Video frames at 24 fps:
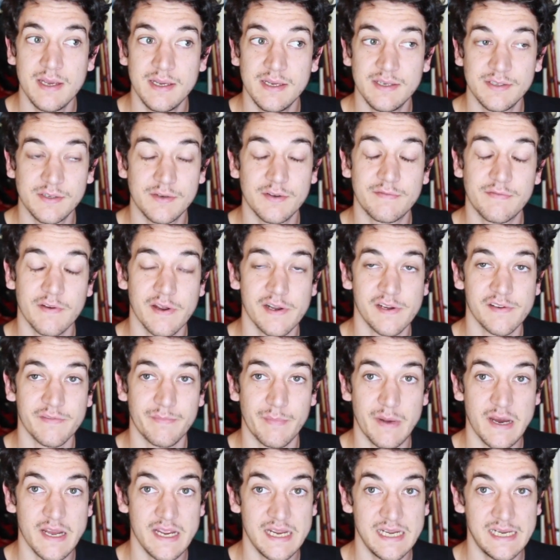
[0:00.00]
He's a good friend of
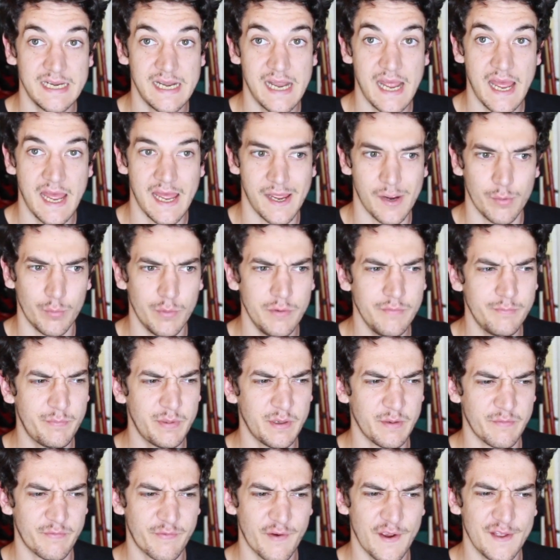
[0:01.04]
mine. We've
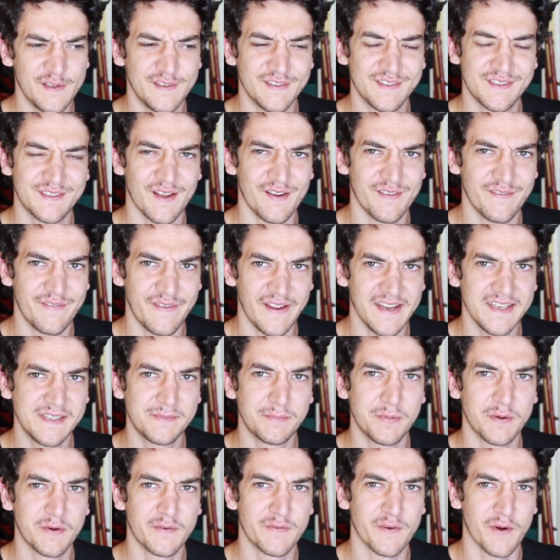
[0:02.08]
been friends on
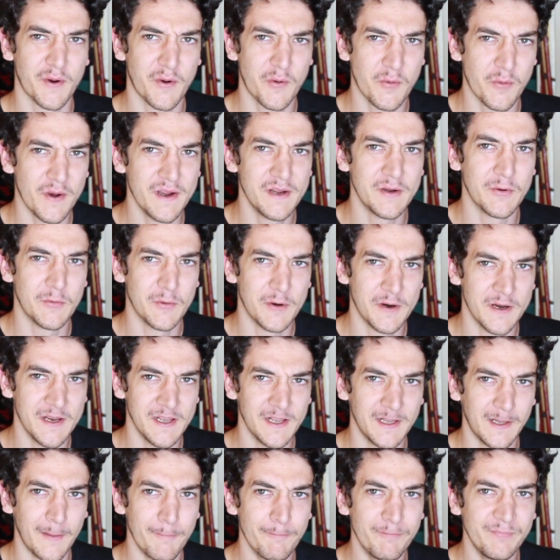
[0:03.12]
Facebook for quite a
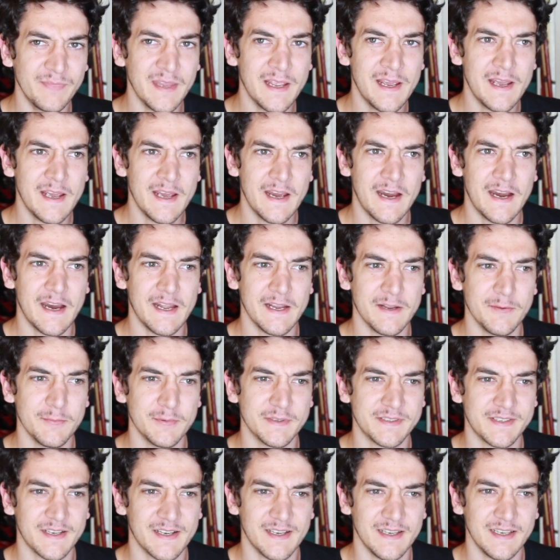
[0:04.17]
while. And it
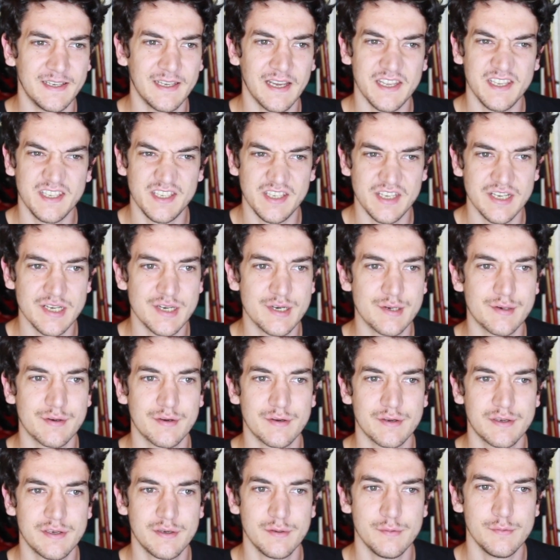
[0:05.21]
was like a year
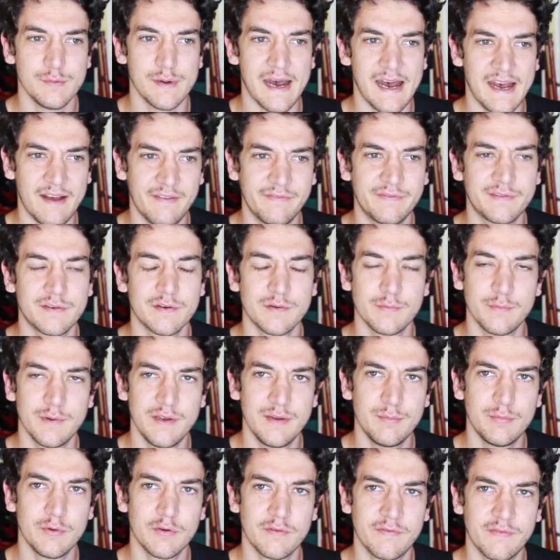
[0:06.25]
or two after we
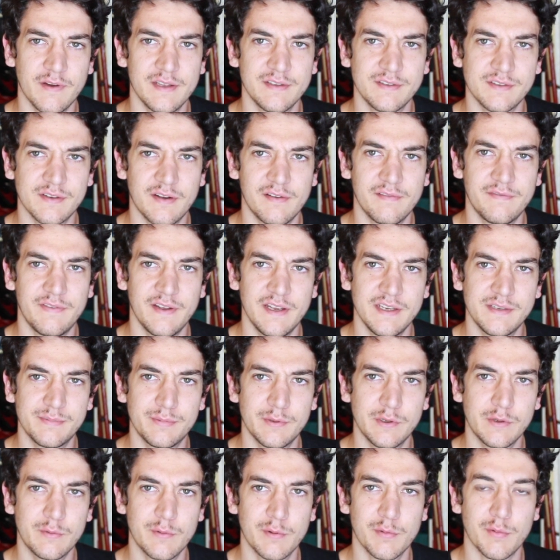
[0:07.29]
were friends on
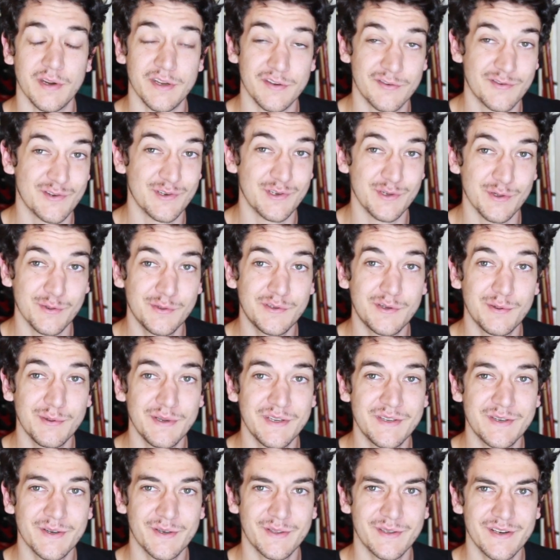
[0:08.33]
Facebook, we were introduced to
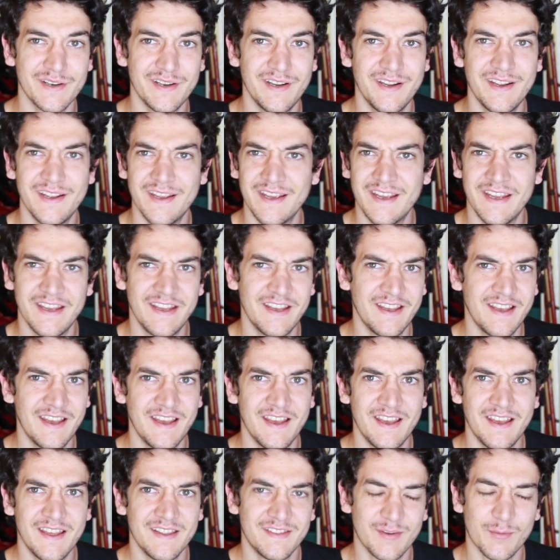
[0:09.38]
each other.
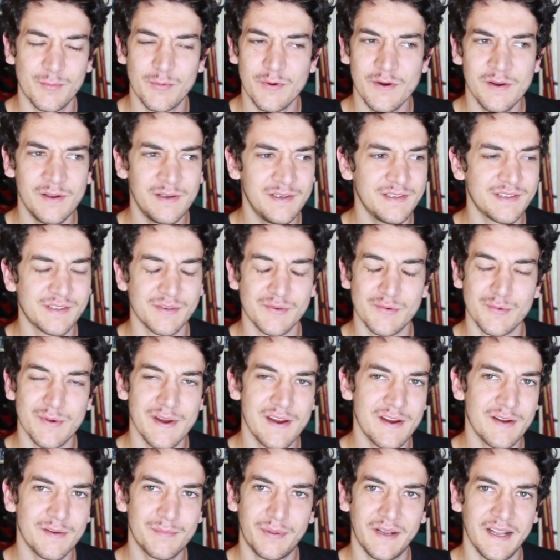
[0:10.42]
The world is a
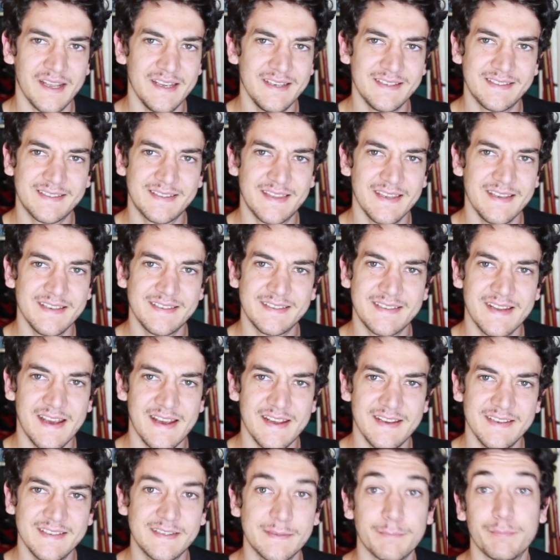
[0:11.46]
weird place these
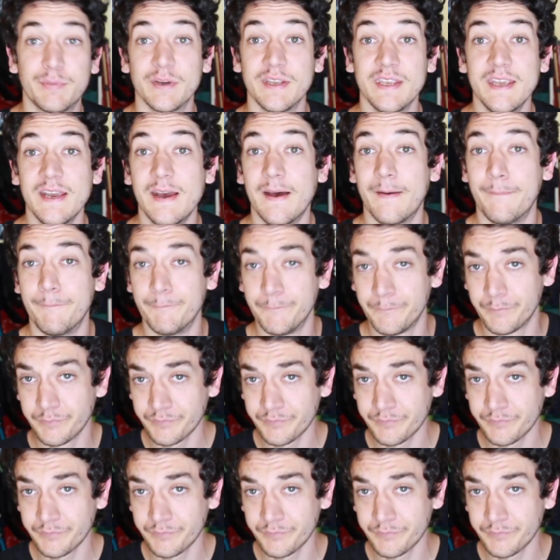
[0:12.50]
days, but yeah.